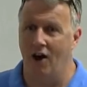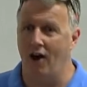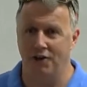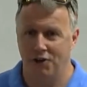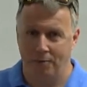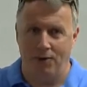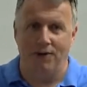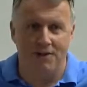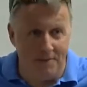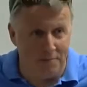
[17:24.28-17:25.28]

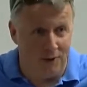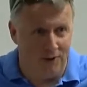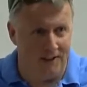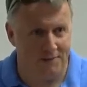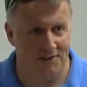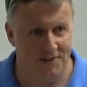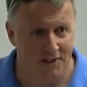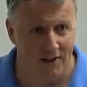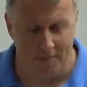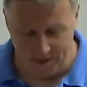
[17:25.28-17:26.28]
entrepreneurship programs and
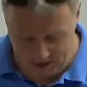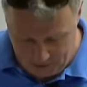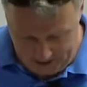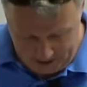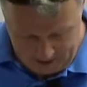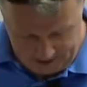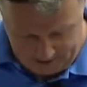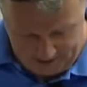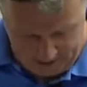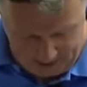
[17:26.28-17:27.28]
startup incubators
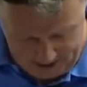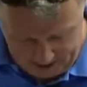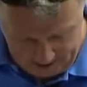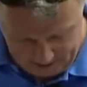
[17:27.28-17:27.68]
left and right.